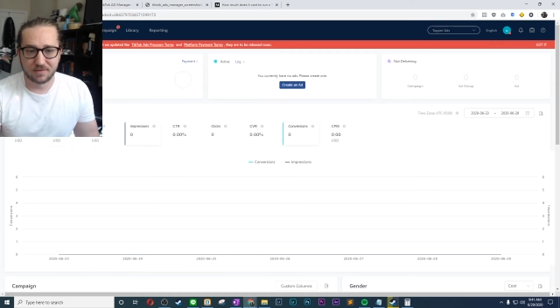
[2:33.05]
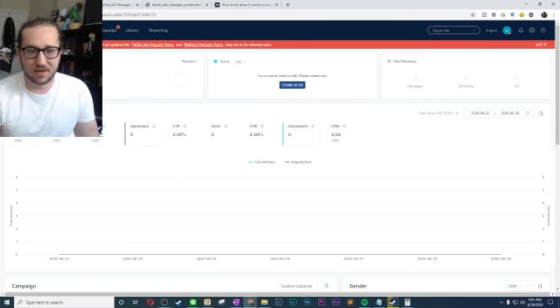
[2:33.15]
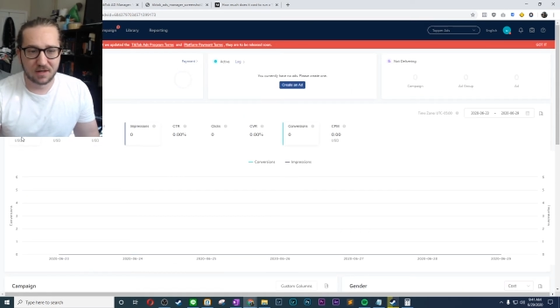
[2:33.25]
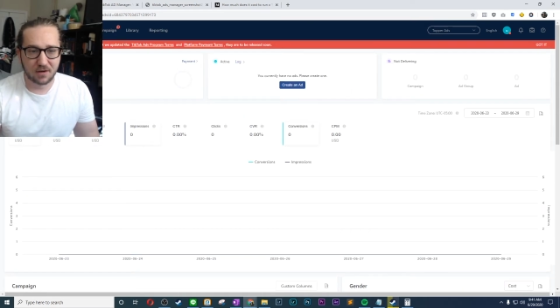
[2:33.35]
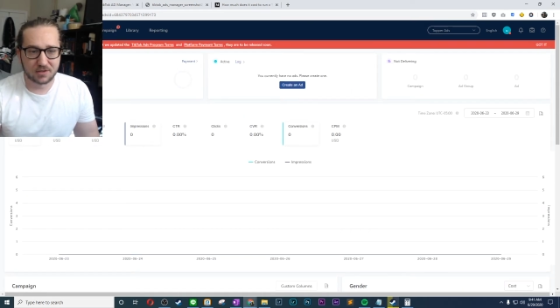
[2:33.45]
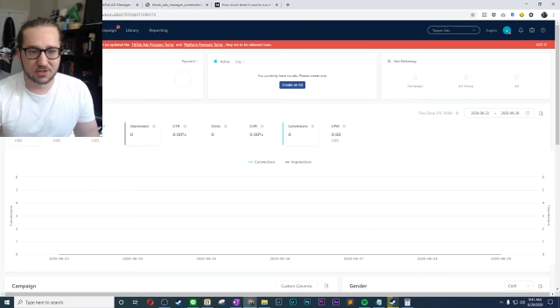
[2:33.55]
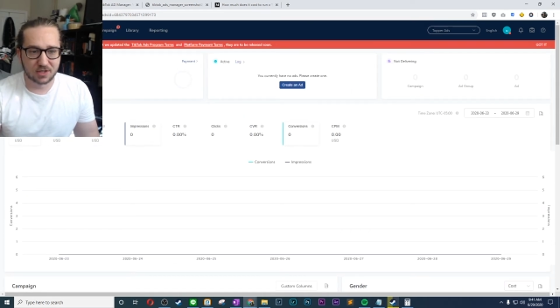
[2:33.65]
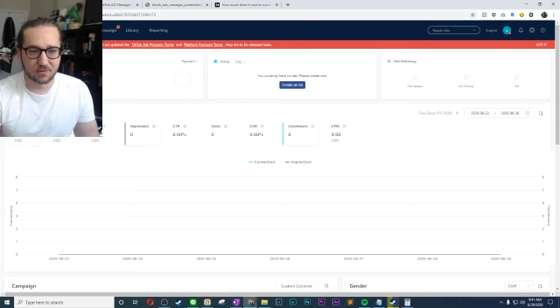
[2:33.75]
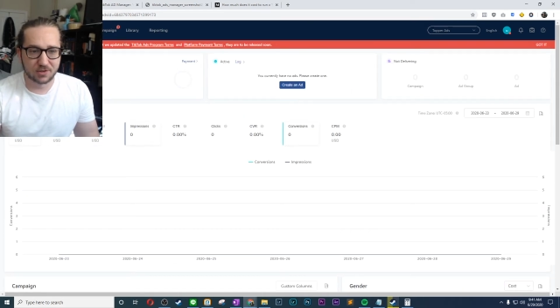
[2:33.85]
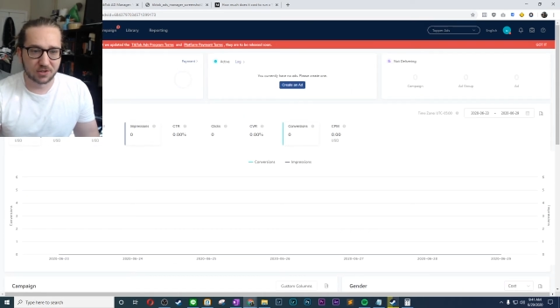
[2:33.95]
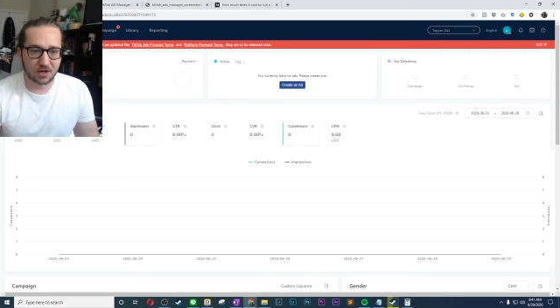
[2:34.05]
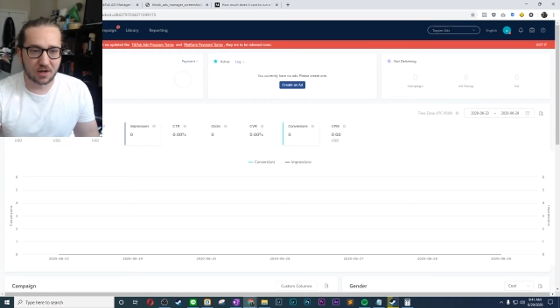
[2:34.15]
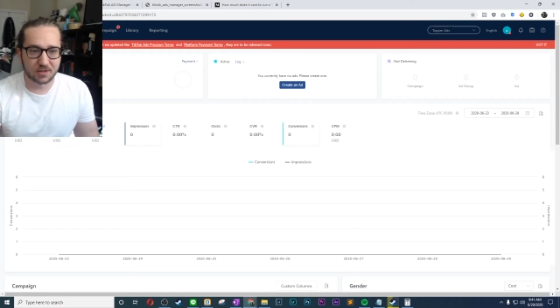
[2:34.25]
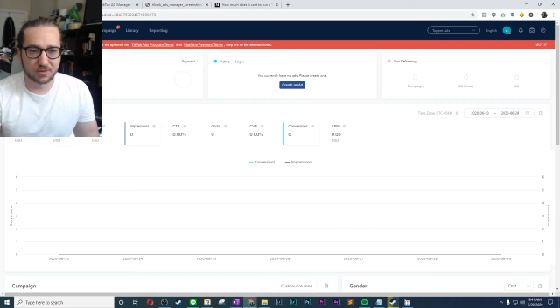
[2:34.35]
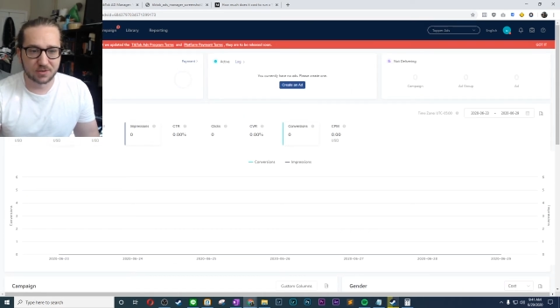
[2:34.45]
It's just like what's your
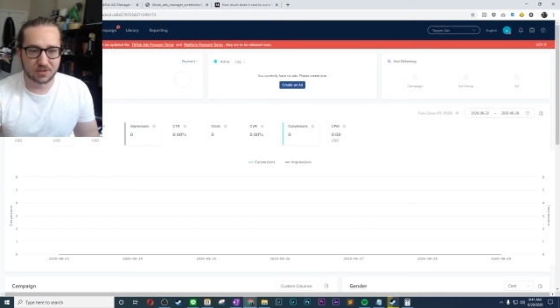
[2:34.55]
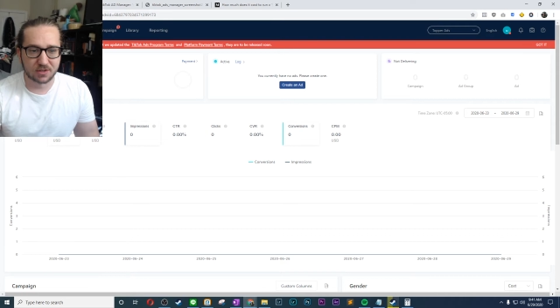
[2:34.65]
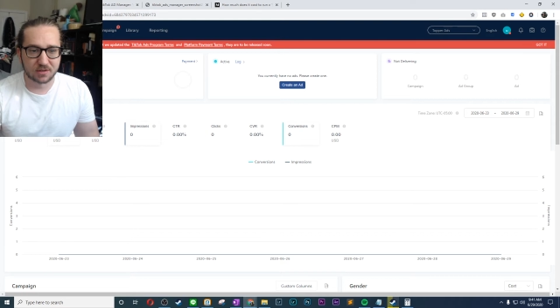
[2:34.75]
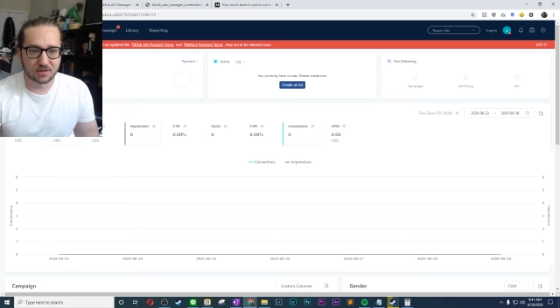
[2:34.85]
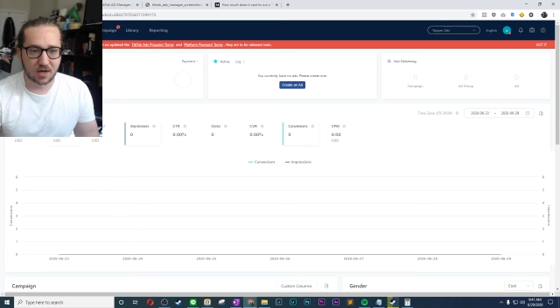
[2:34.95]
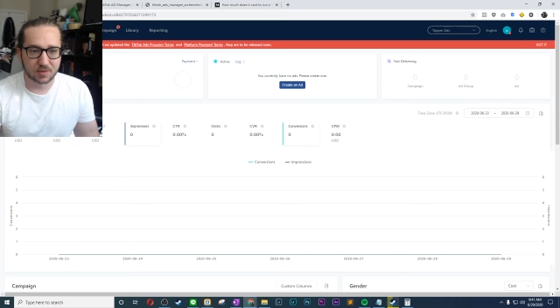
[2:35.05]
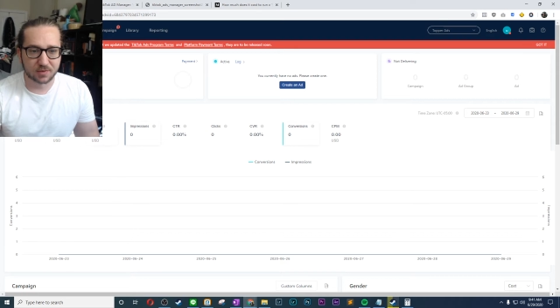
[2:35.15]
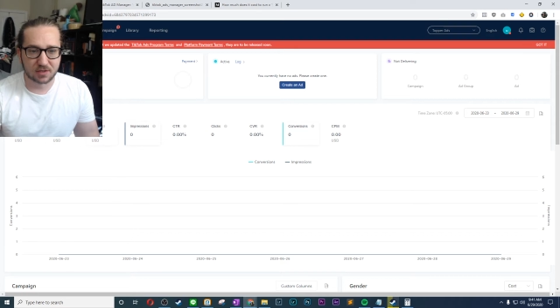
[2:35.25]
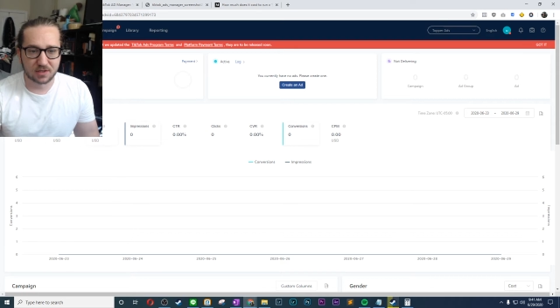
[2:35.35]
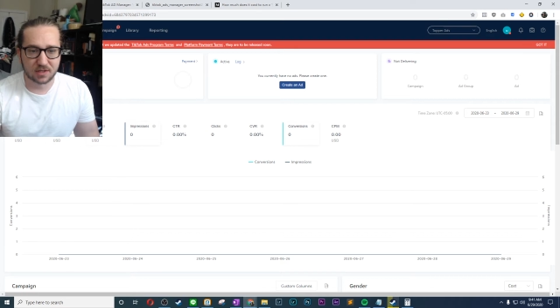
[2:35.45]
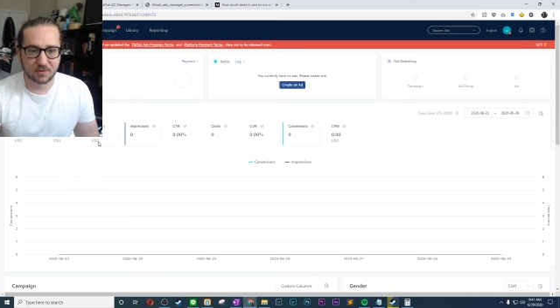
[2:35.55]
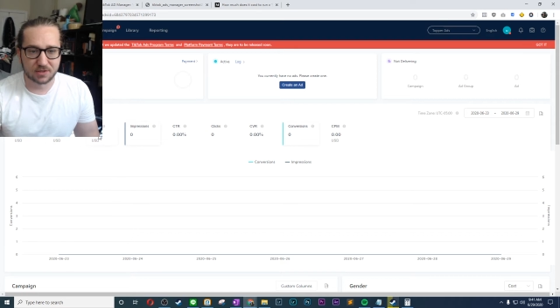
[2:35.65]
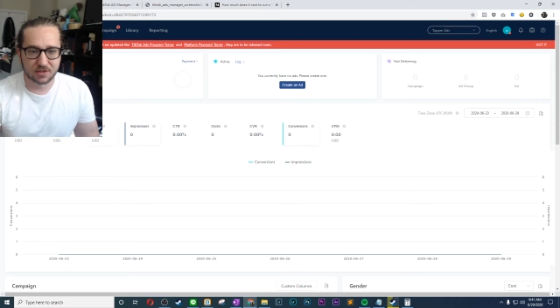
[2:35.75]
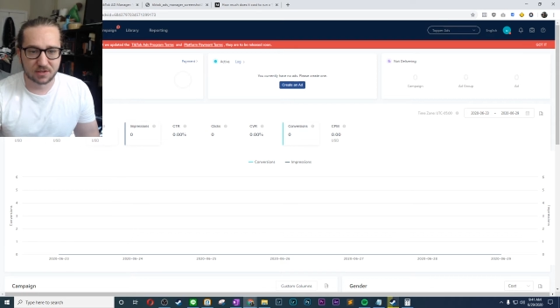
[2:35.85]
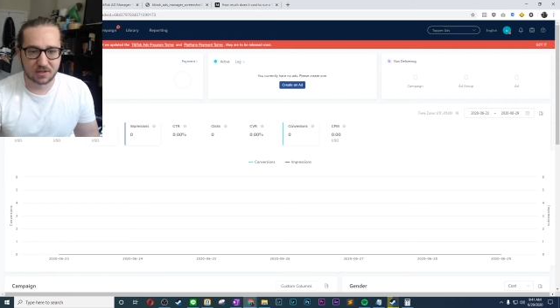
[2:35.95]
cost, what's your cost per click, what's
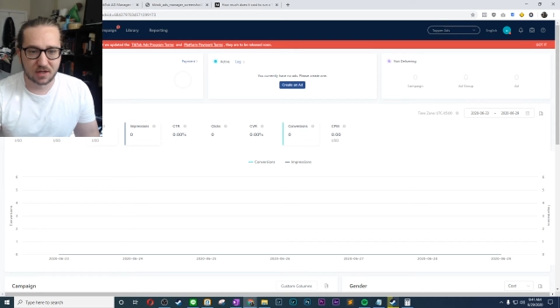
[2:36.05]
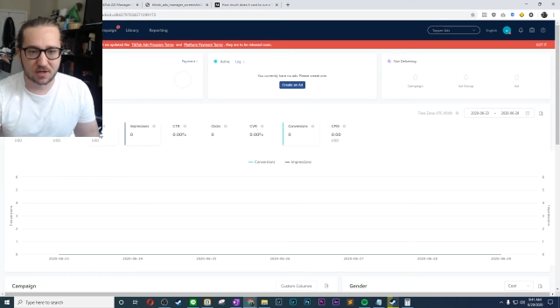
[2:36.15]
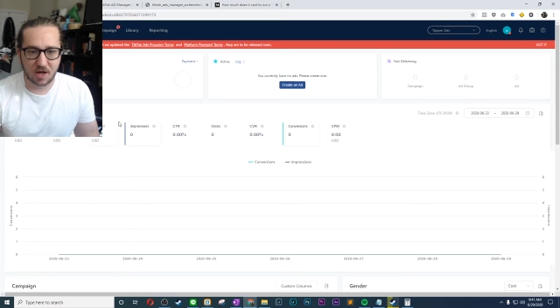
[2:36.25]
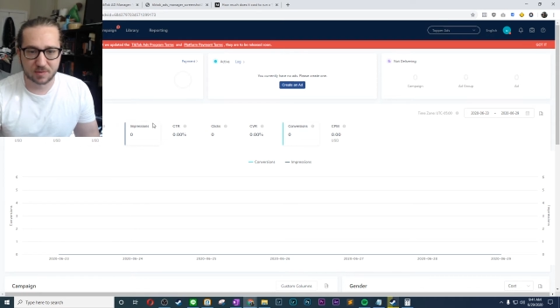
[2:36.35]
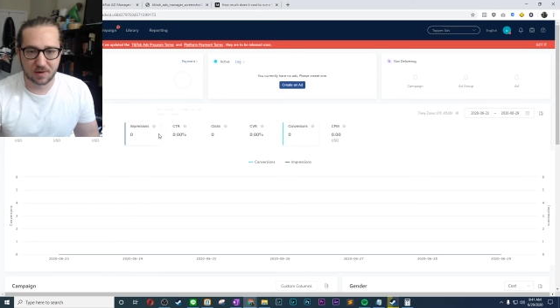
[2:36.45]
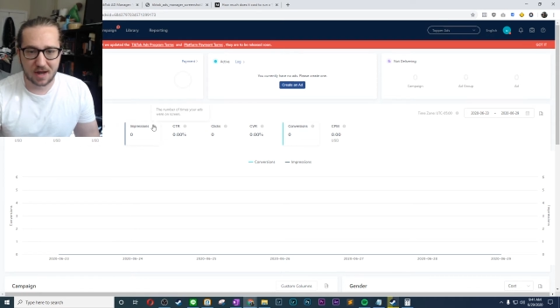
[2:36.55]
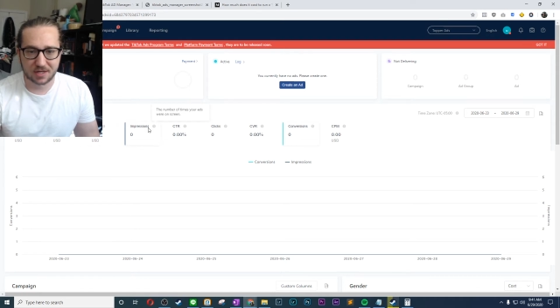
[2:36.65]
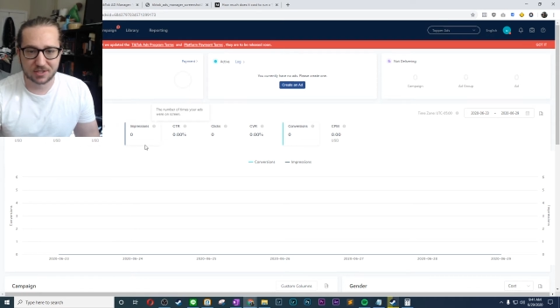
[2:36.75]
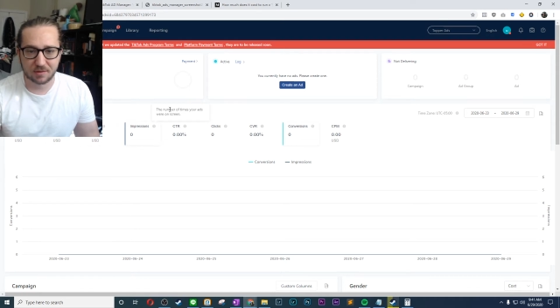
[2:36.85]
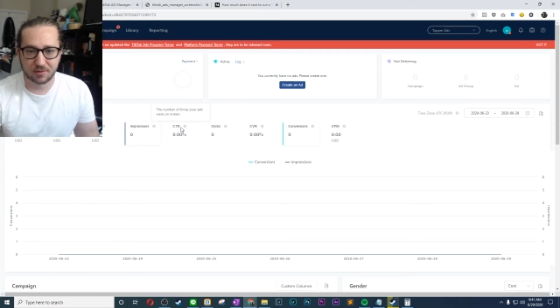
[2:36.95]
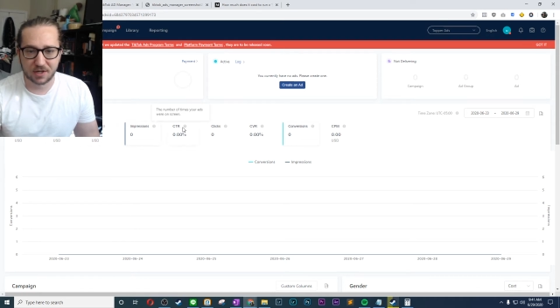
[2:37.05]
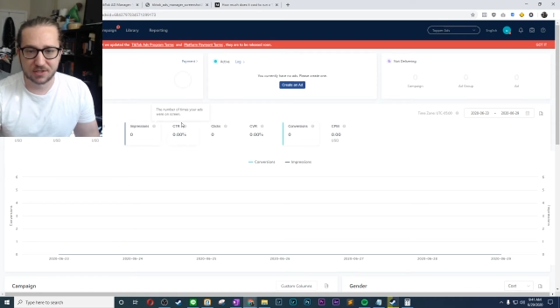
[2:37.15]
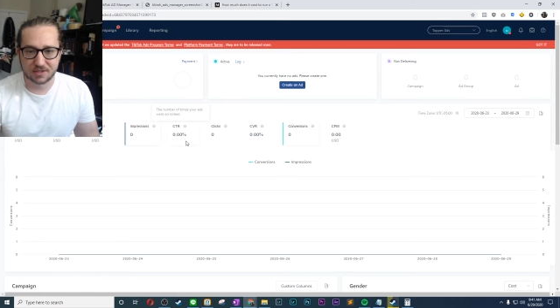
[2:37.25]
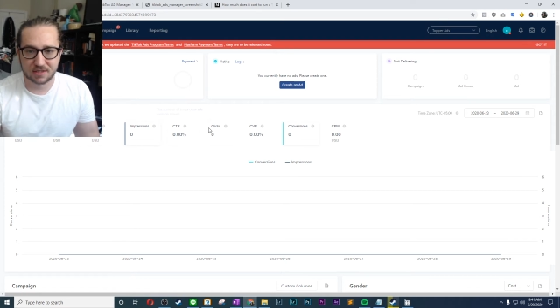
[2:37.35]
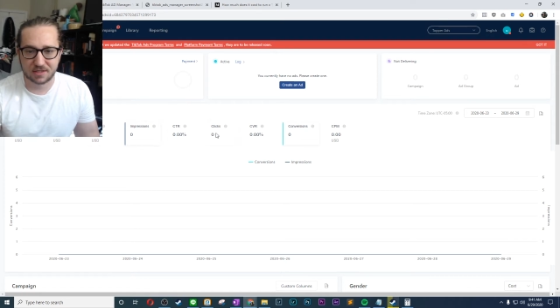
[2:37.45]
your cost per action,
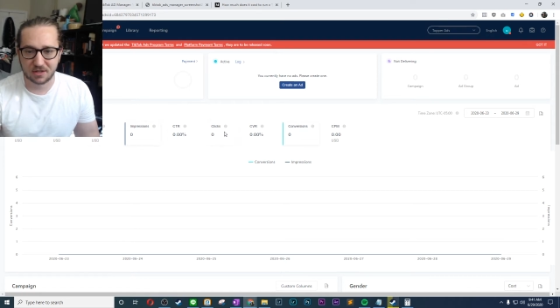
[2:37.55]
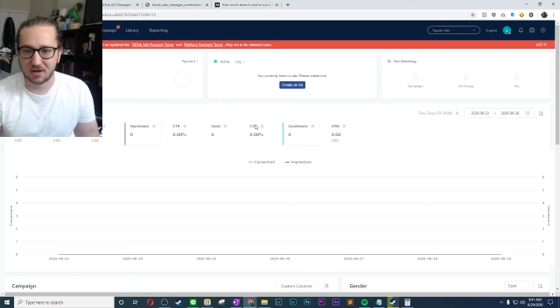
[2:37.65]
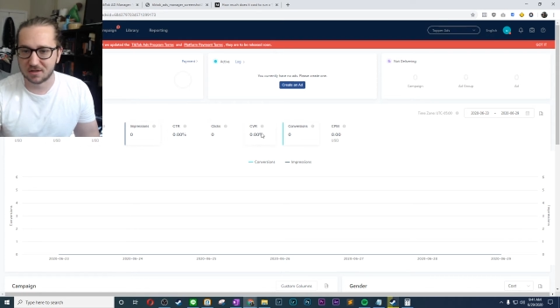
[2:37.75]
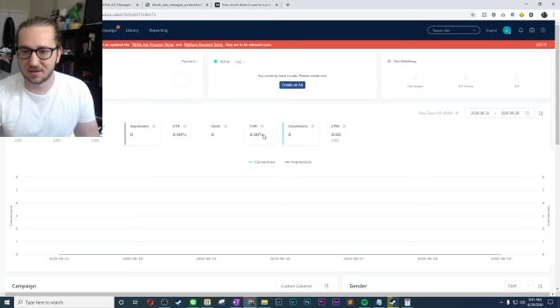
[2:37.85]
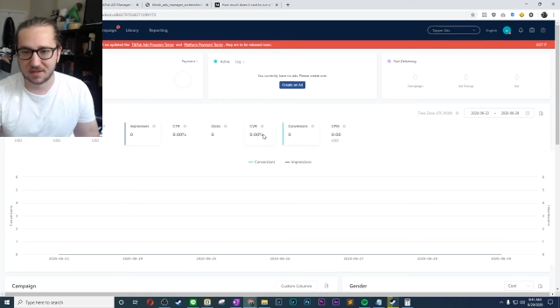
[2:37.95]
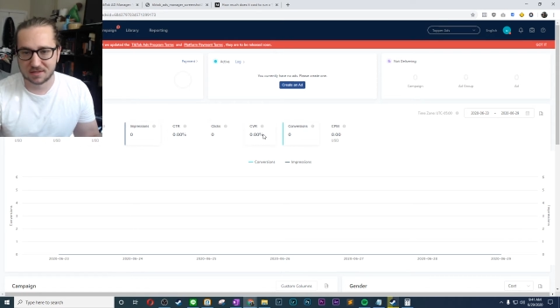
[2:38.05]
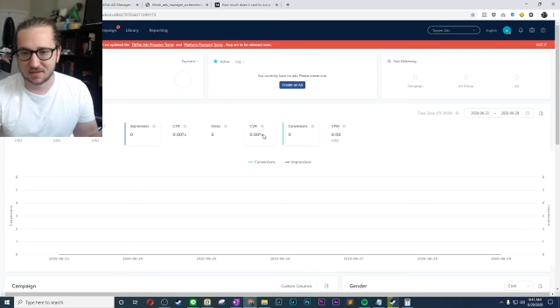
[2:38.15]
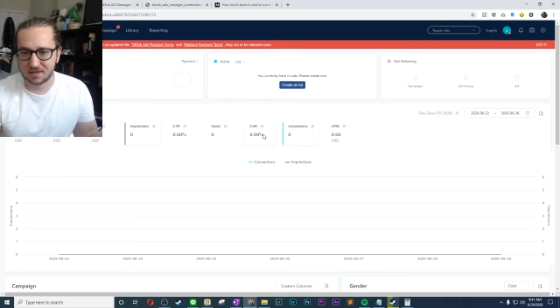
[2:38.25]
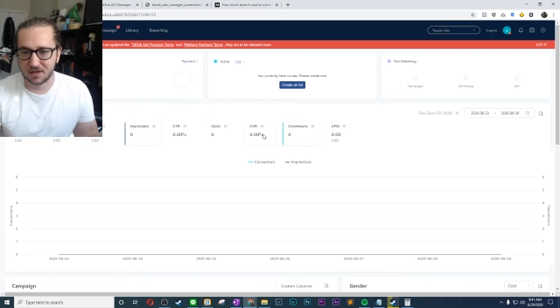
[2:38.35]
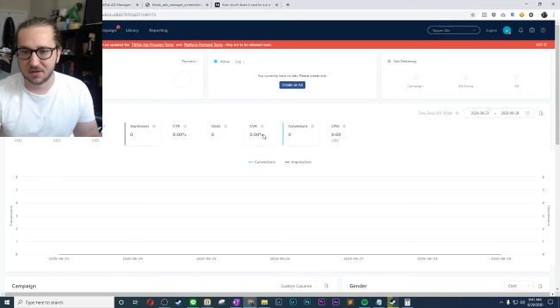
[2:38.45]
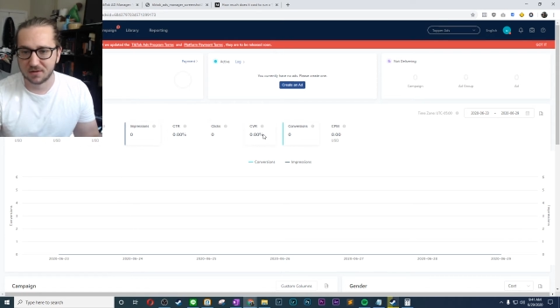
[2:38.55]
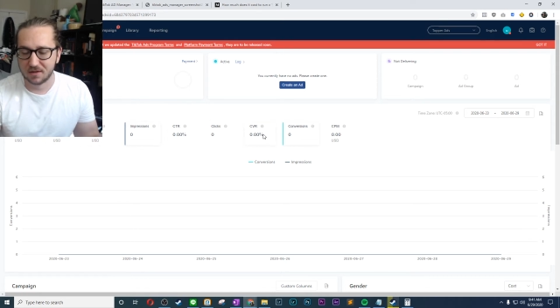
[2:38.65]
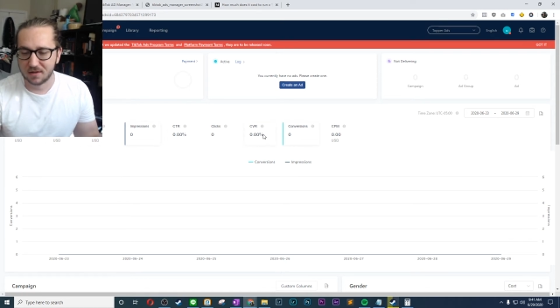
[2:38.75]
impression, CTR, clicks. CV.